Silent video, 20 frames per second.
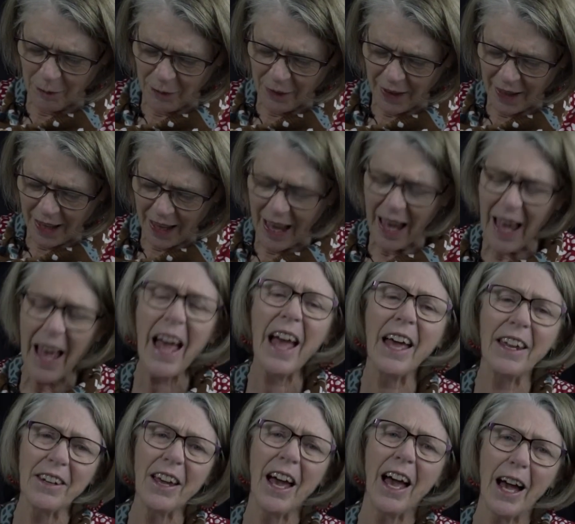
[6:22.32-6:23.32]

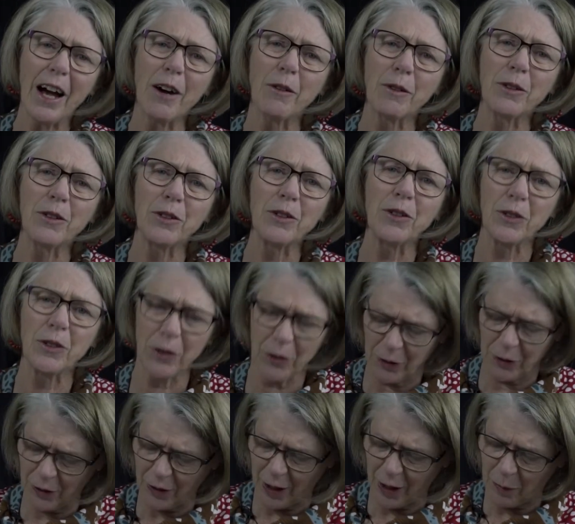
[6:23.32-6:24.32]
And how would you
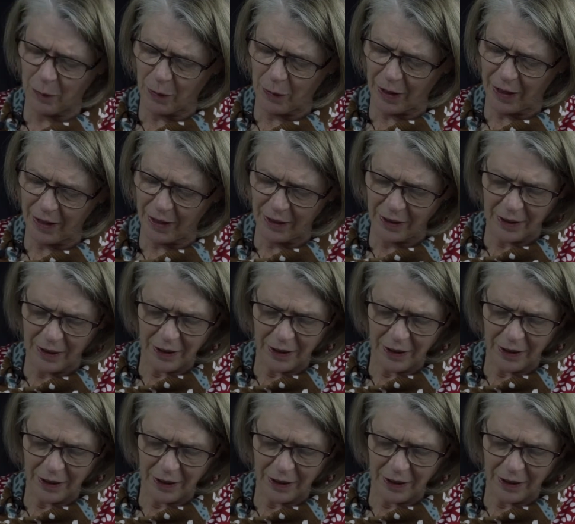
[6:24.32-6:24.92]
do that, pray?